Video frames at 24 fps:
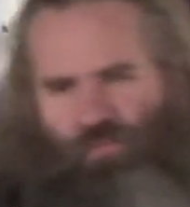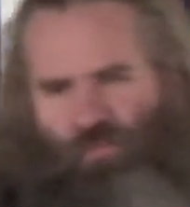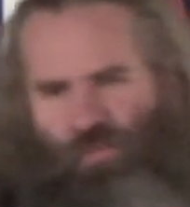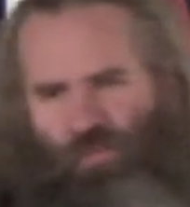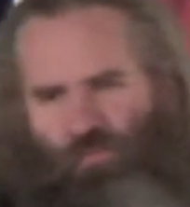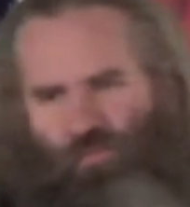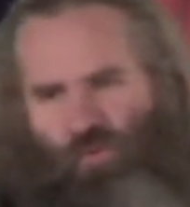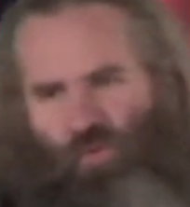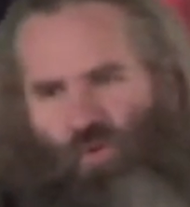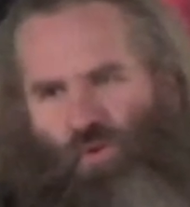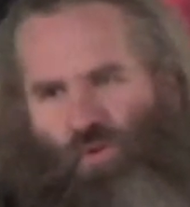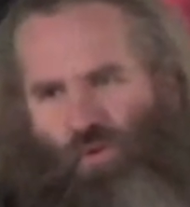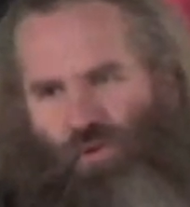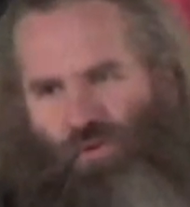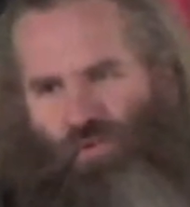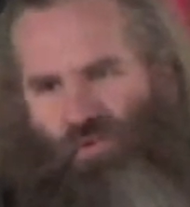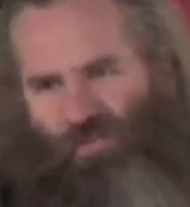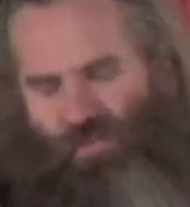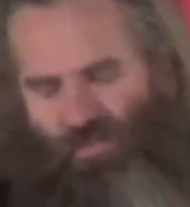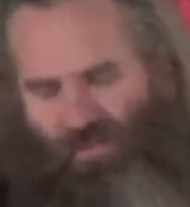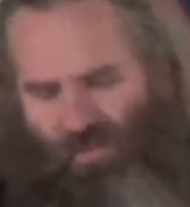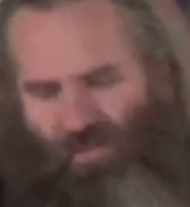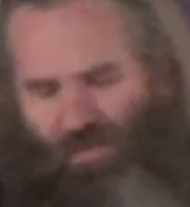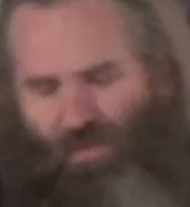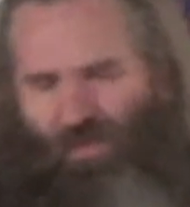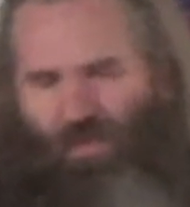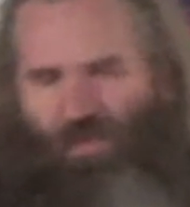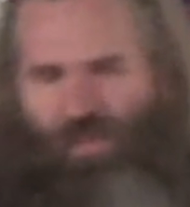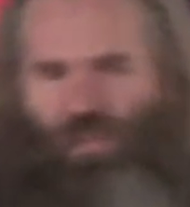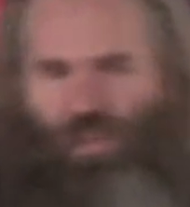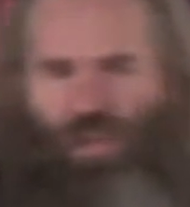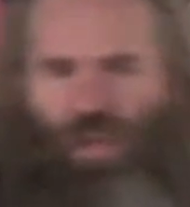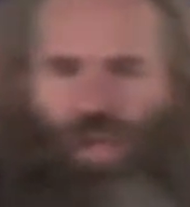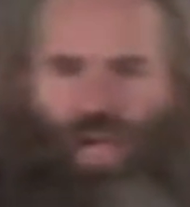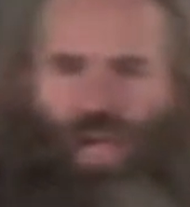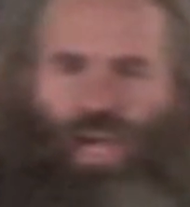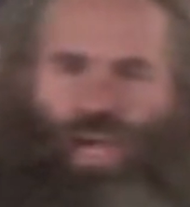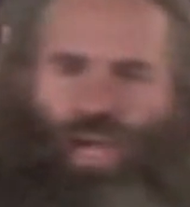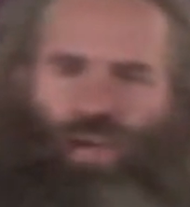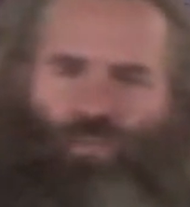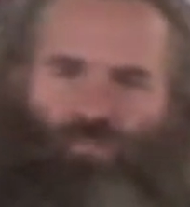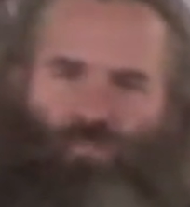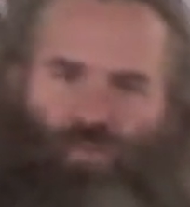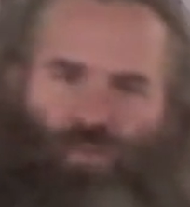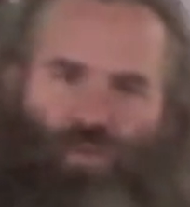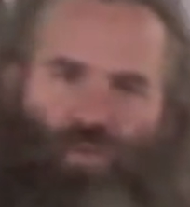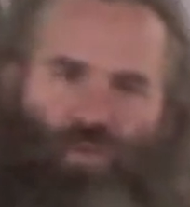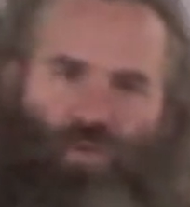of course, I
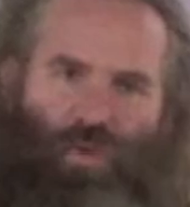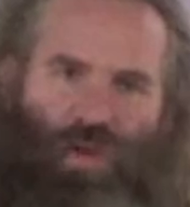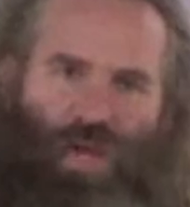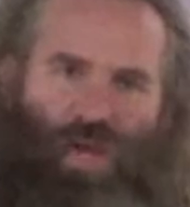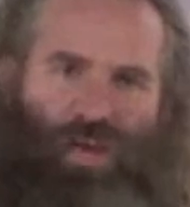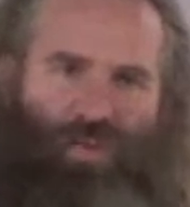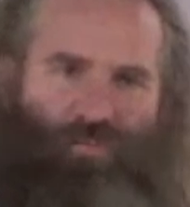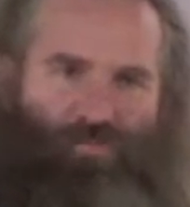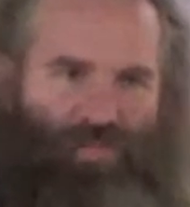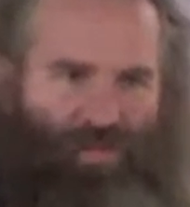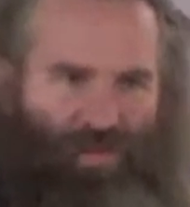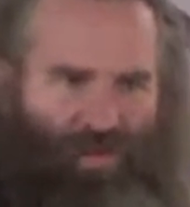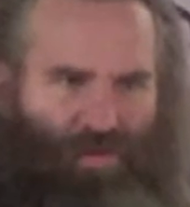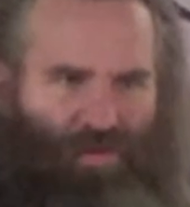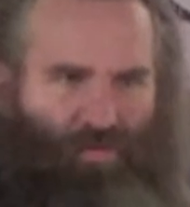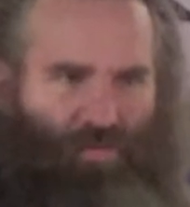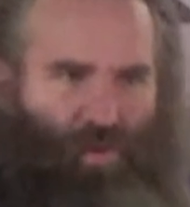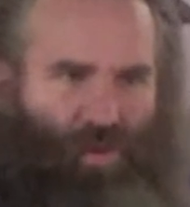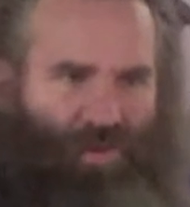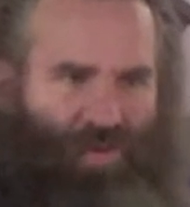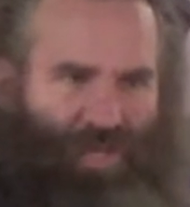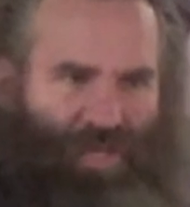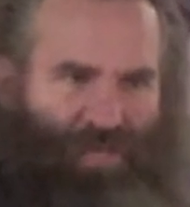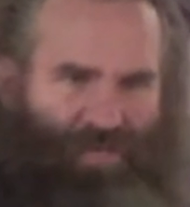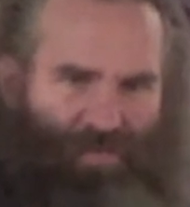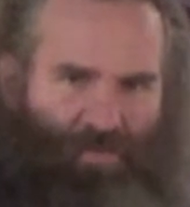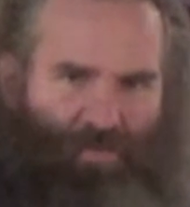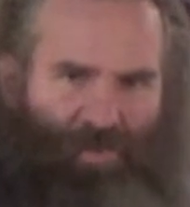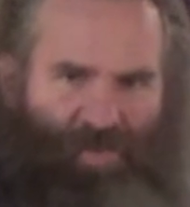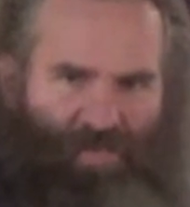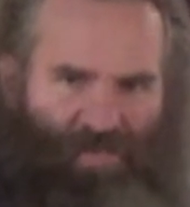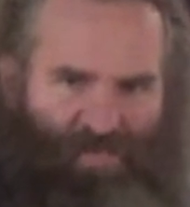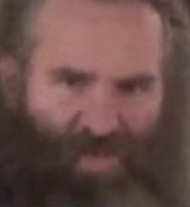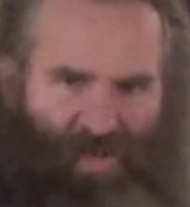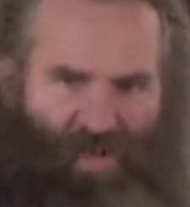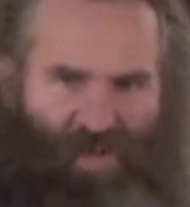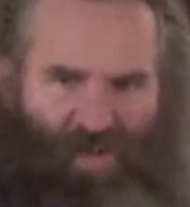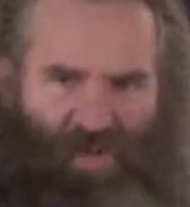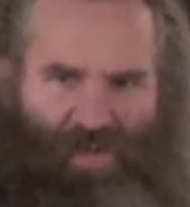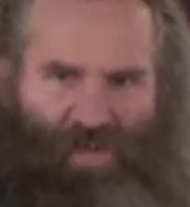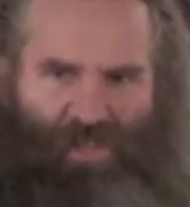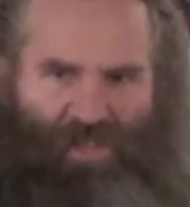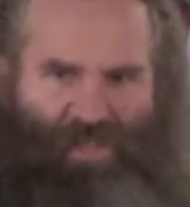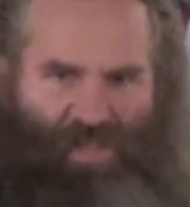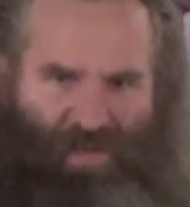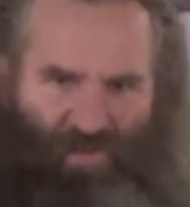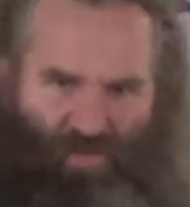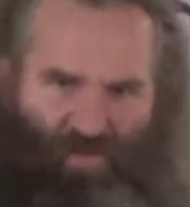have, you have, they want to take somebody's
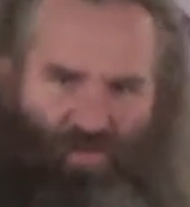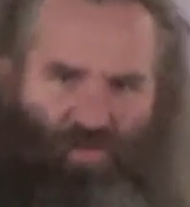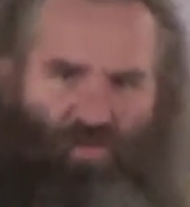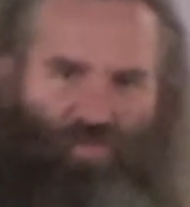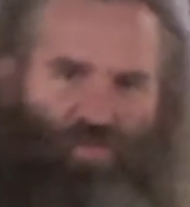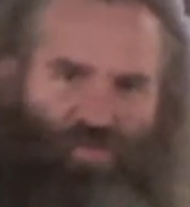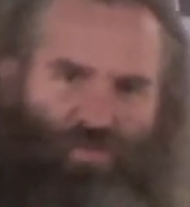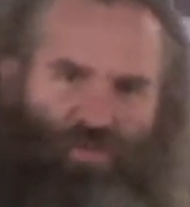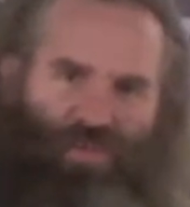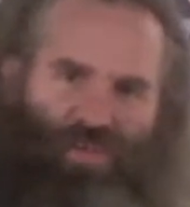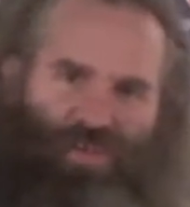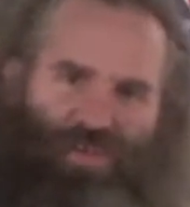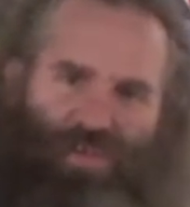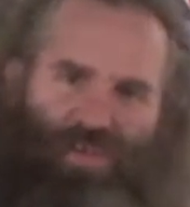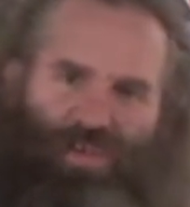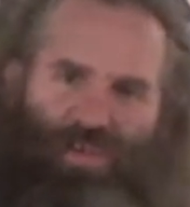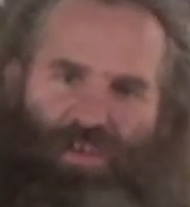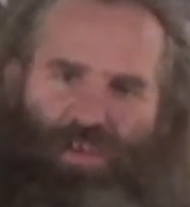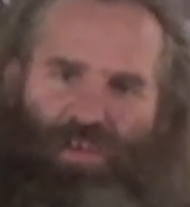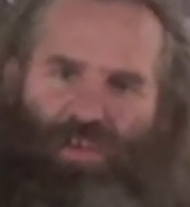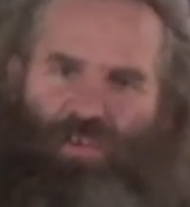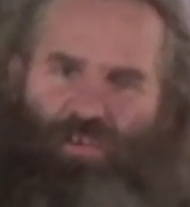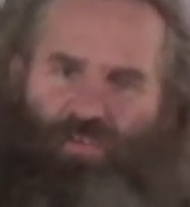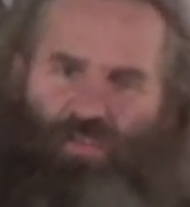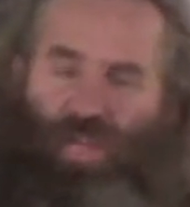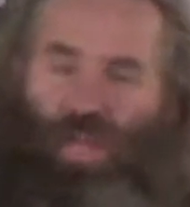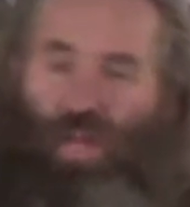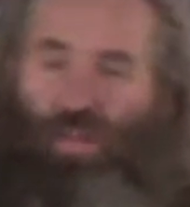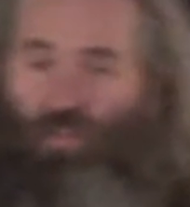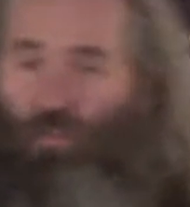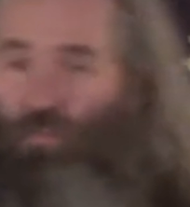son and they shoot. So now